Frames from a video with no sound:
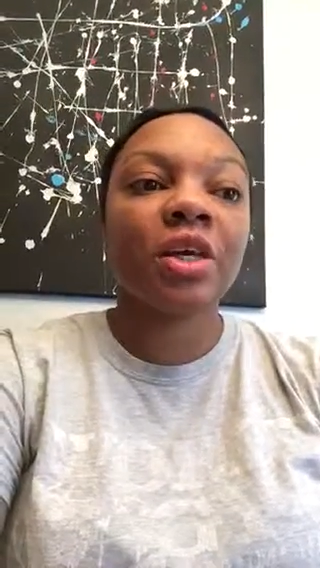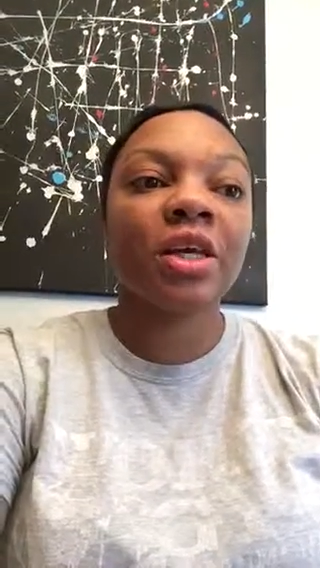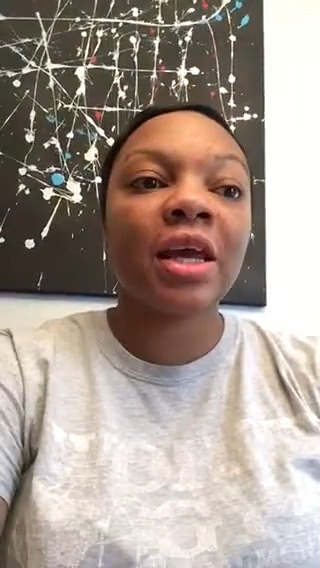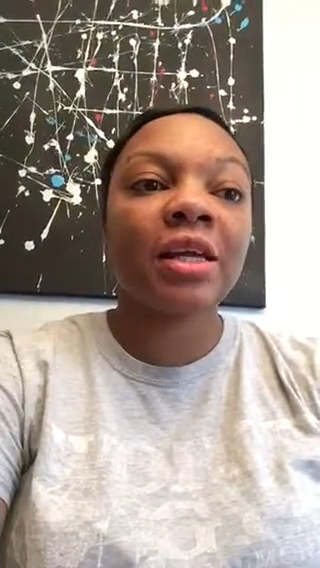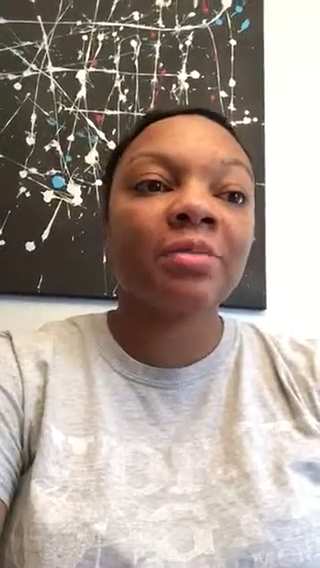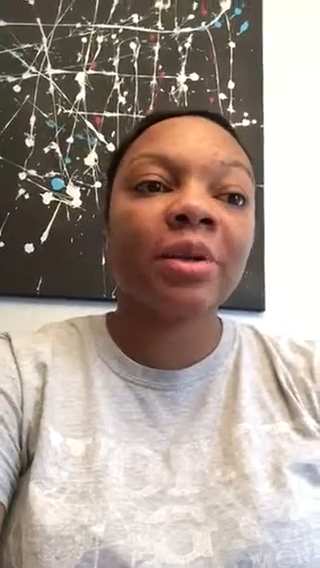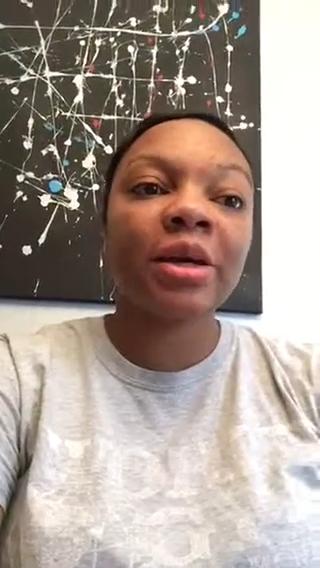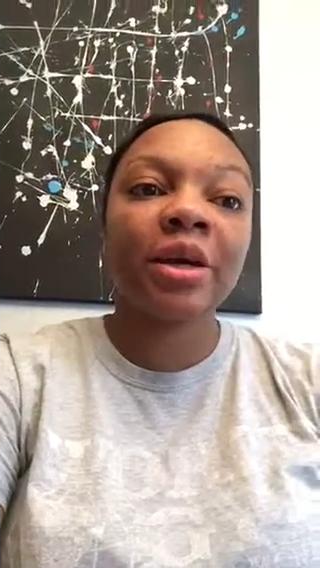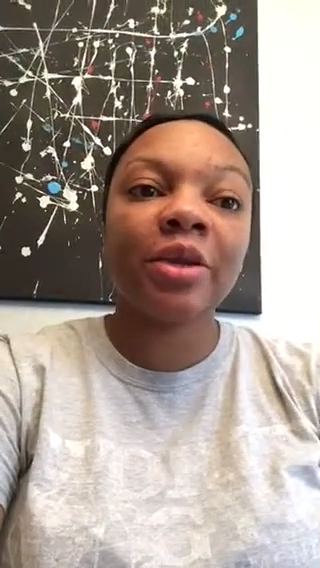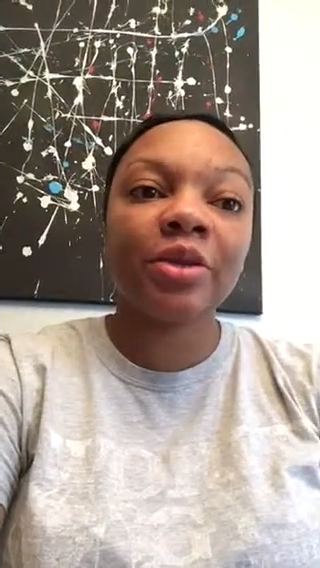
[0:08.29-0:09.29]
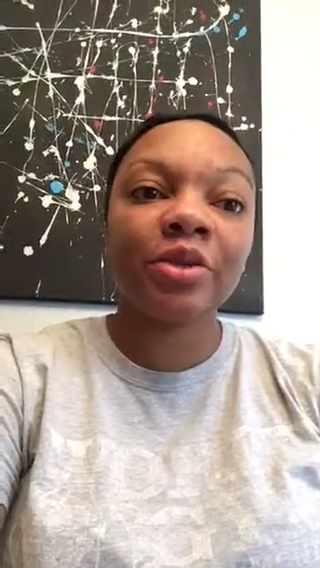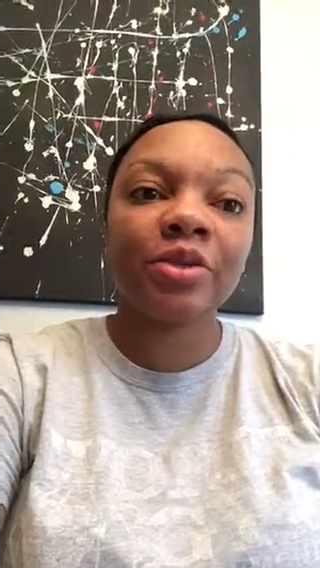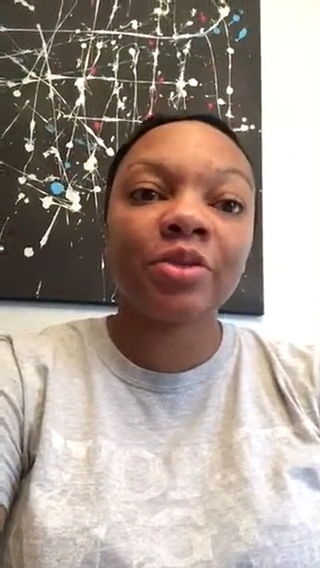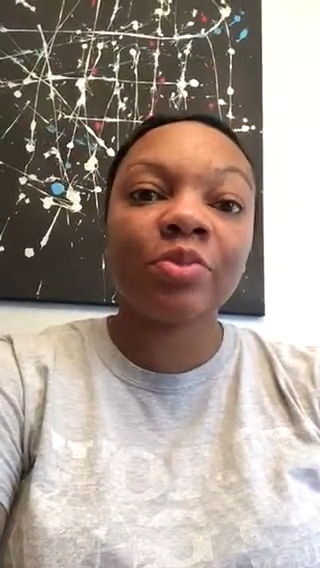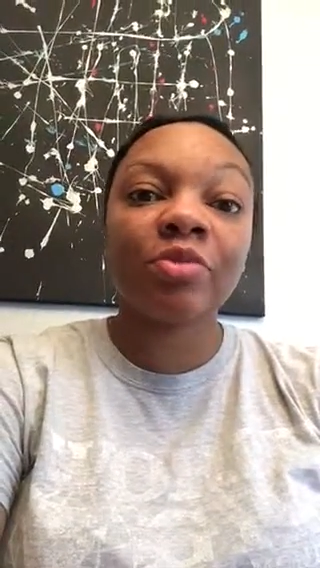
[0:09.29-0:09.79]
enacted by
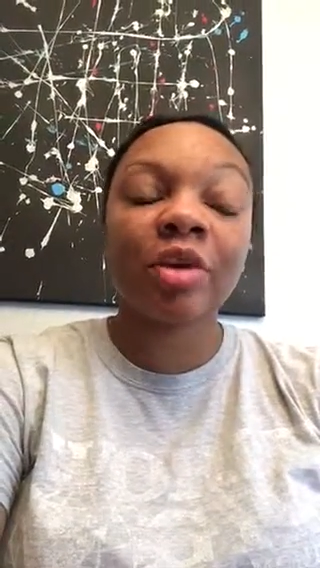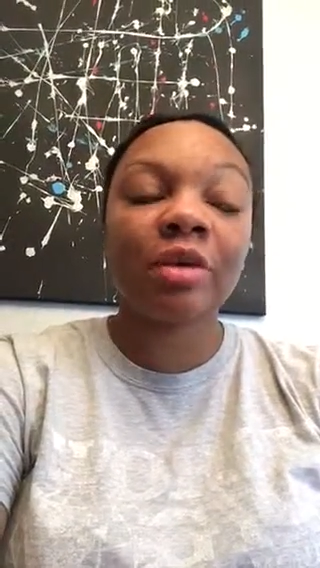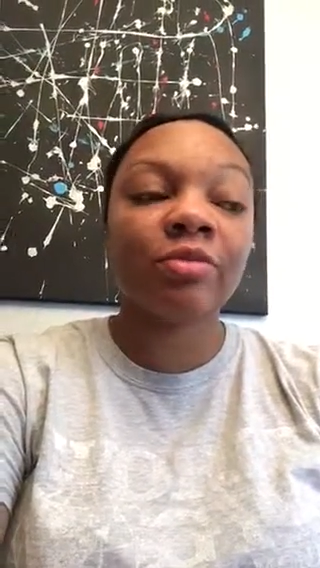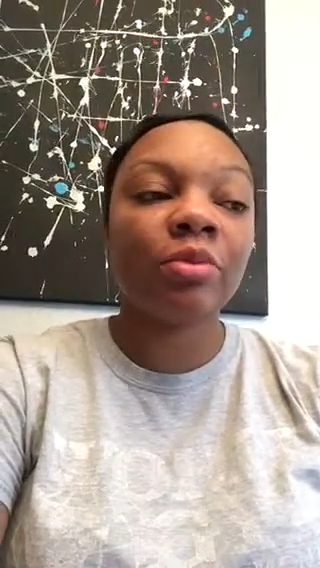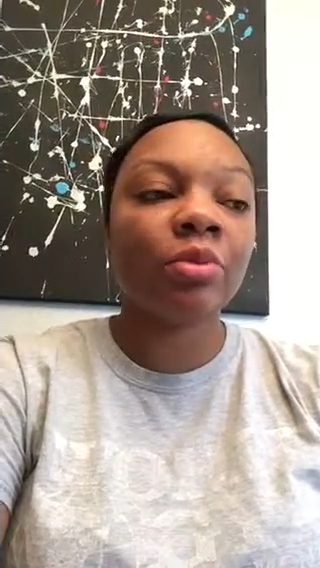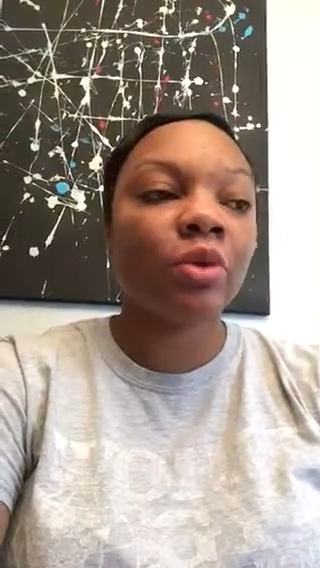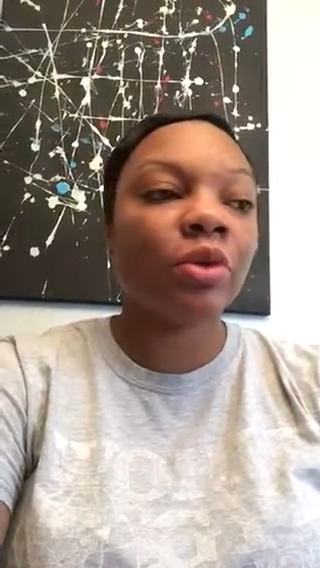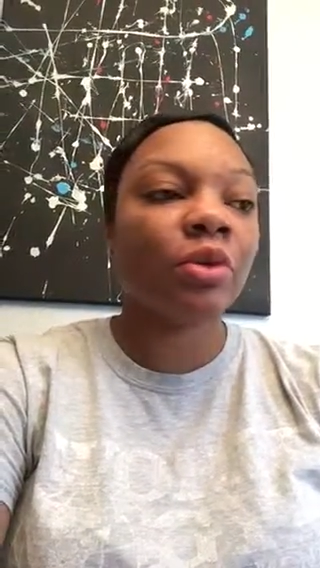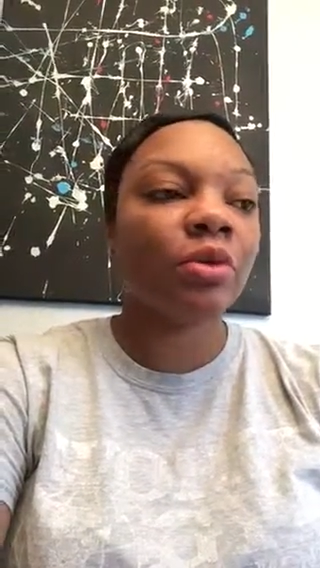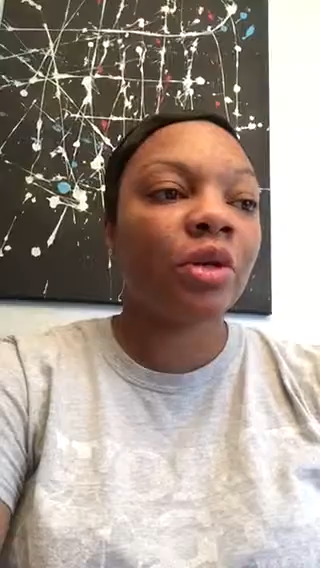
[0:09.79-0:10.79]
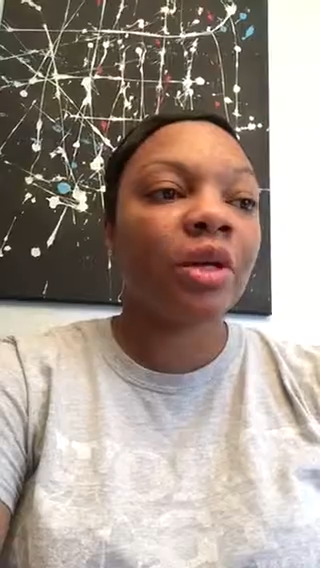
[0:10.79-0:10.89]
characters we find familiar